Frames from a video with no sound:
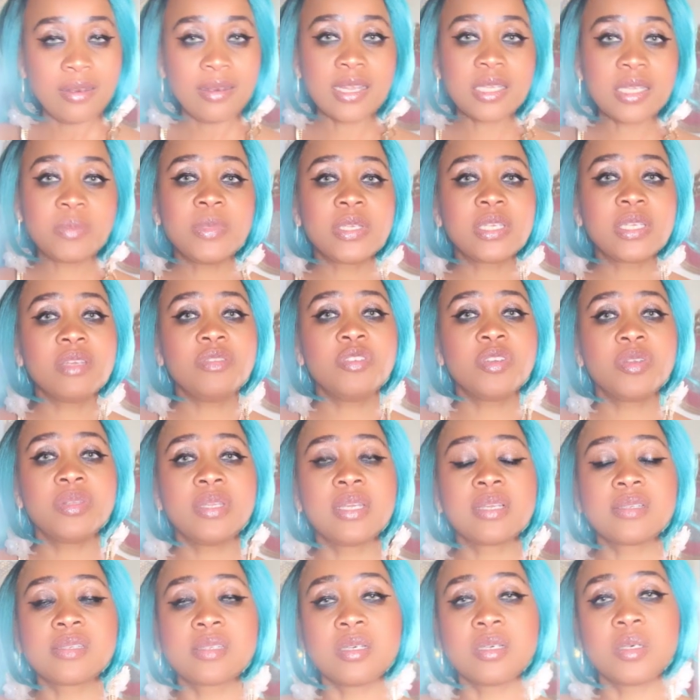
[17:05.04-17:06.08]
Let me give you an
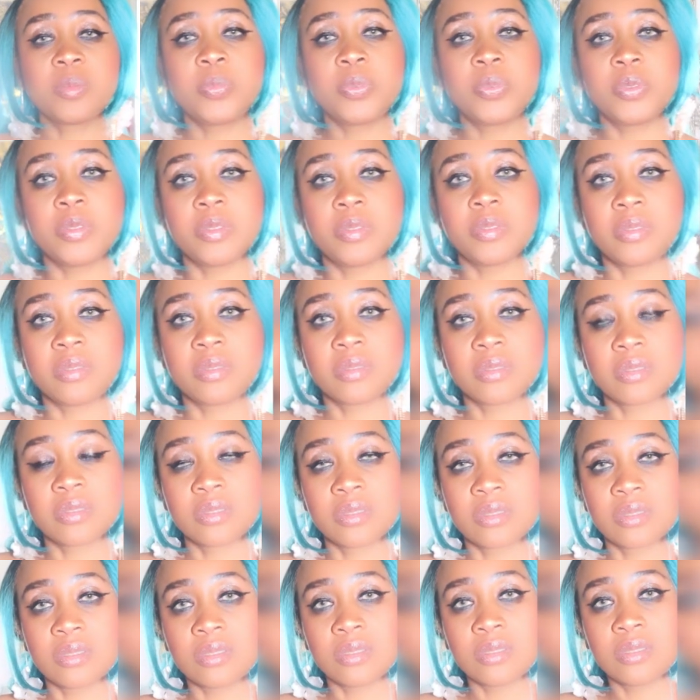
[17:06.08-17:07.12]
example
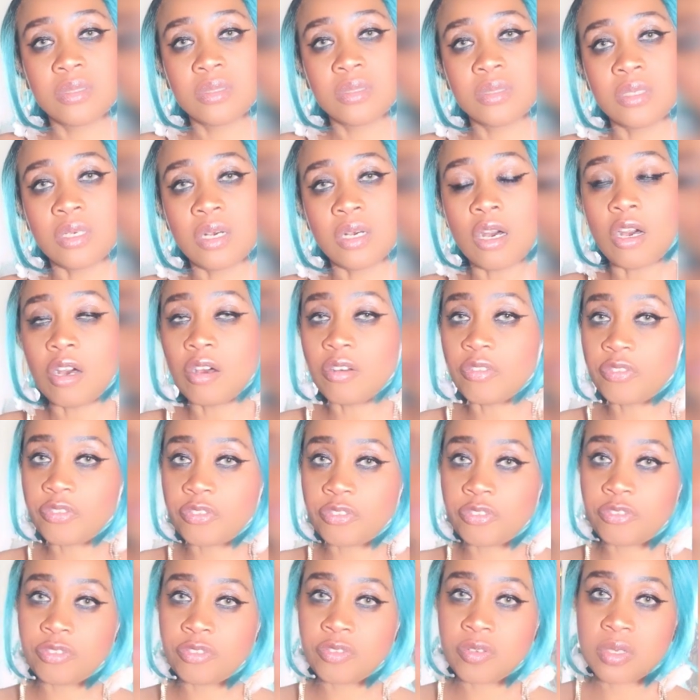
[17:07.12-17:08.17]
of
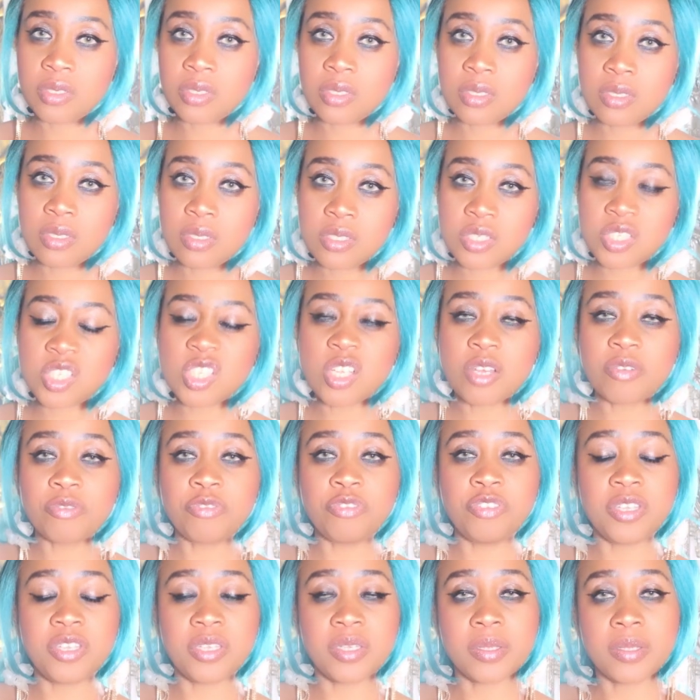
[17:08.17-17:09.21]

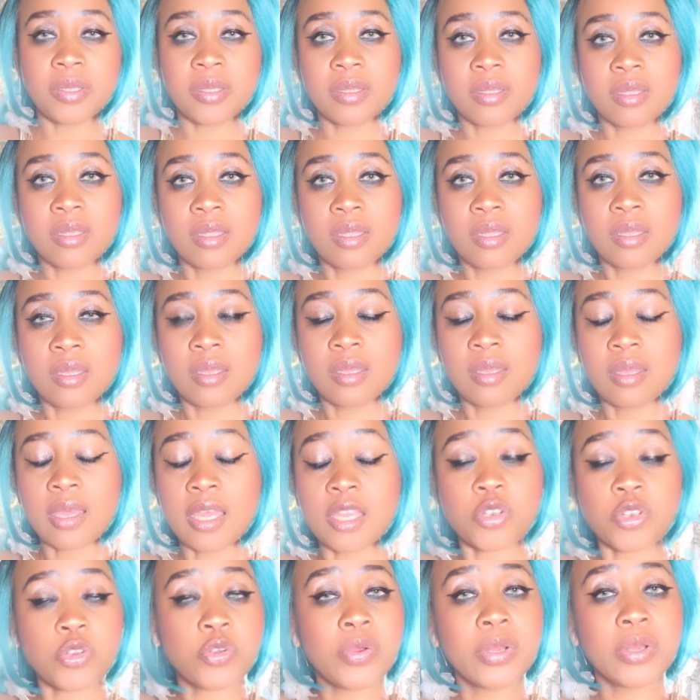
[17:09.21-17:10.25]
something
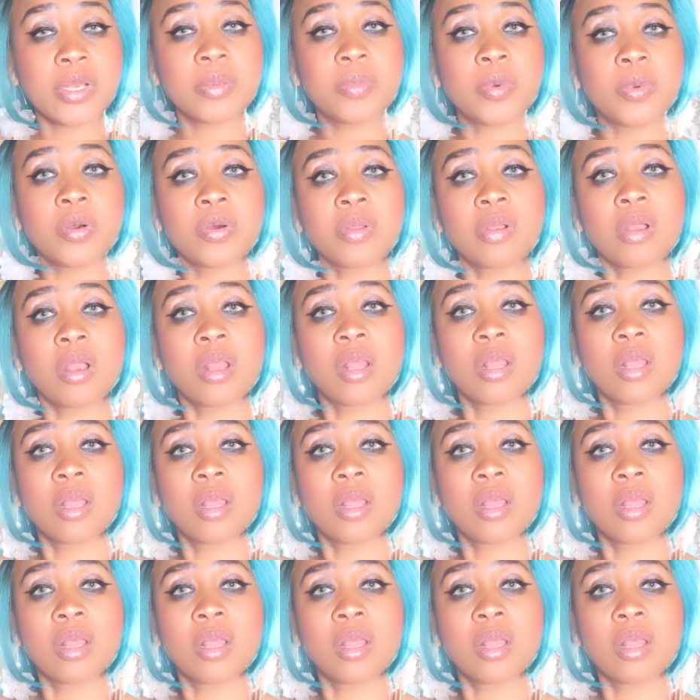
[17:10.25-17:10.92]
incredible.